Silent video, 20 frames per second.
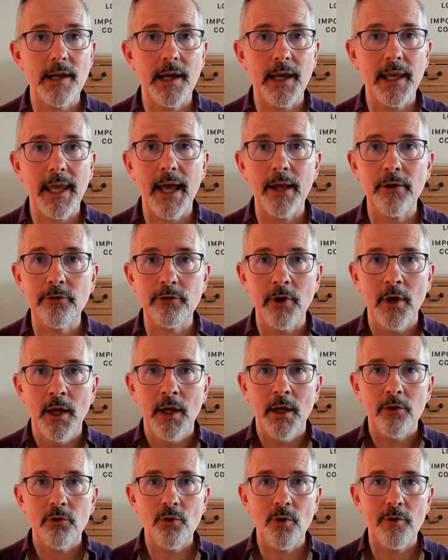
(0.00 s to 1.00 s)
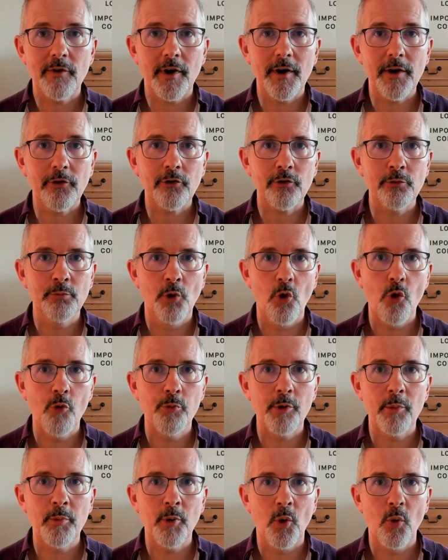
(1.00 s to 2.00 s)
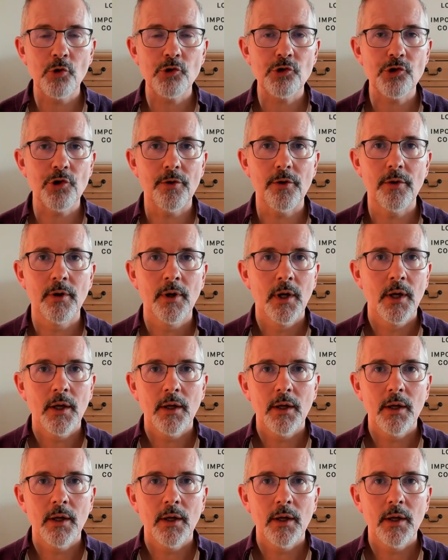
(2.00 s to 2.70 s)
I guess, to a very small proportion,